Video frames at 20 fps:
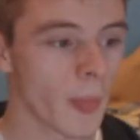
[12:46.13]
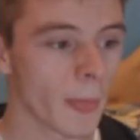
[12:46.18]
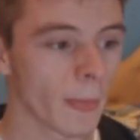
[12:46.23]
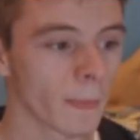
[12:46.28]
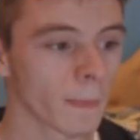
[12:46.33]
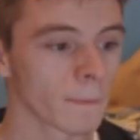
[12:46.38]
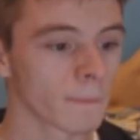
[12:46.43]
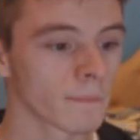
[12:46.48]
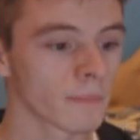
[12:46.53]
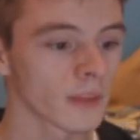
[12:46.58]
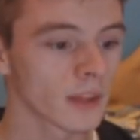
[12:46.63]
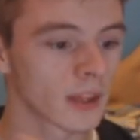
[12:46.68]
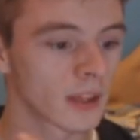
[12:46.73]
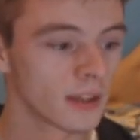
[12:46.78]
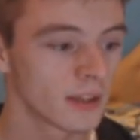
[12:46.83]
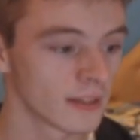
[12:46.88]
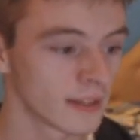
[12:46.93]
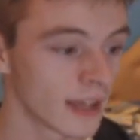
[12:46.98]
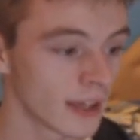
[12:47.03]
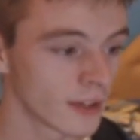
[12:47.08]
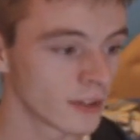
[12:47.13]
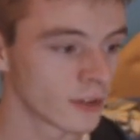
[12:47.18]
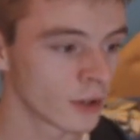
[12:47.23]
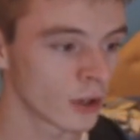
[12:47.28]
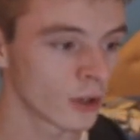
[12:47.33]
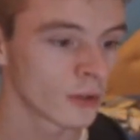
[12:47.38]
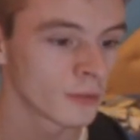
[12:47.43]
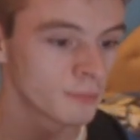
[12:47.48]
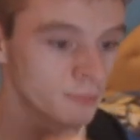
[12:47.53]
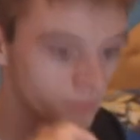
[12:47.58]
And then that is
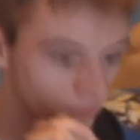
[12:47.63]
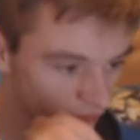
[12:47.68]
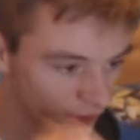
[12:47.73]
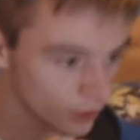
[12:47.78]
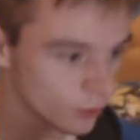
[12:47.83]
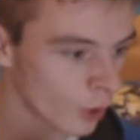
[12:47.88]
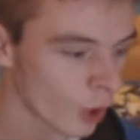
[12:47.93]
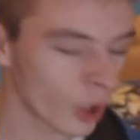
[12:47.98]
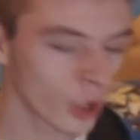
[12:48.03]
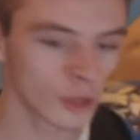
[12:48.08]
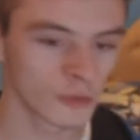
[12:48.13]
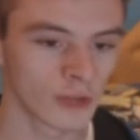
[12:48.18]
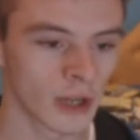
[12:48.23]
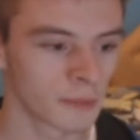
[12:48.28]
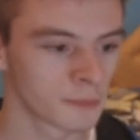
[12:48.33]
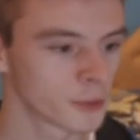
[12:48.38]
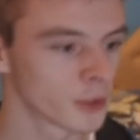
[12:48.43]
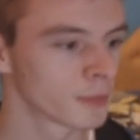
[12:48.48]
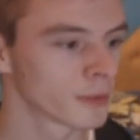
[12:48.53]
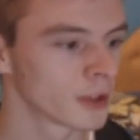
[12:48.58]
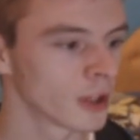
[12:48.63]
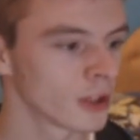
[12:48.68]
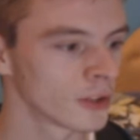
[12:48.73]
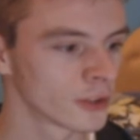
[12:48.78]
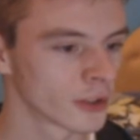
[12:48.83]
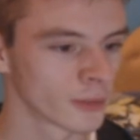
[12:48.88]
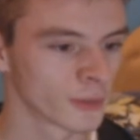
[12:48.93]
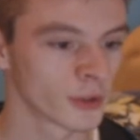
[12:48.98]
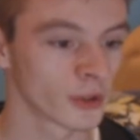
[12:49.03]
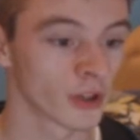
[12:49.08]
our video all wrapped up and all
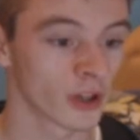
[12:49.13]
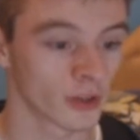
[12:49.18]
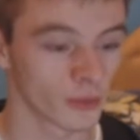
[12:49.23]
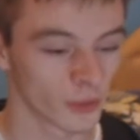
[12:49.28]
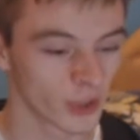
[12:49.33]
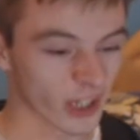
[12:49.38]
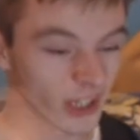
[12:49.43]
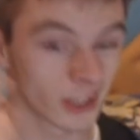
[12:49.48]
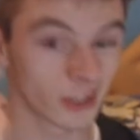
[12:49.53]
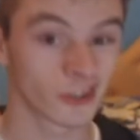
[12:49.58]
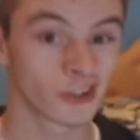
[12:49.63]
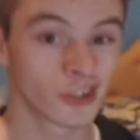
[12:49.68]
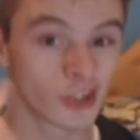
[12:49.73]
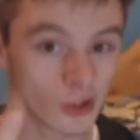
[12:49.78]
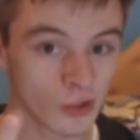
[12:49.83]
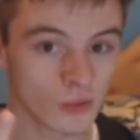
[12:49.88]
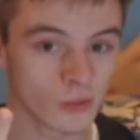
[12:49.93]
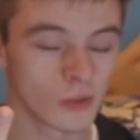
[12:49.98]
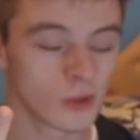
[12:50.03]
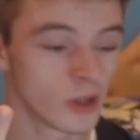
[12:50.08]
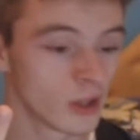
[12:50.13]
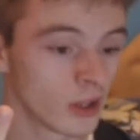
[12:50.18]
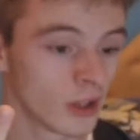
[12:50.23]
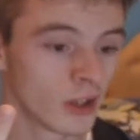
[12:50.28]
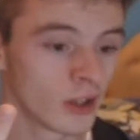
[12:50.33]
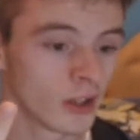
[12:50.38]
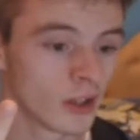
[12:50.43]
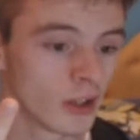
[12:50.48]
done. We added two.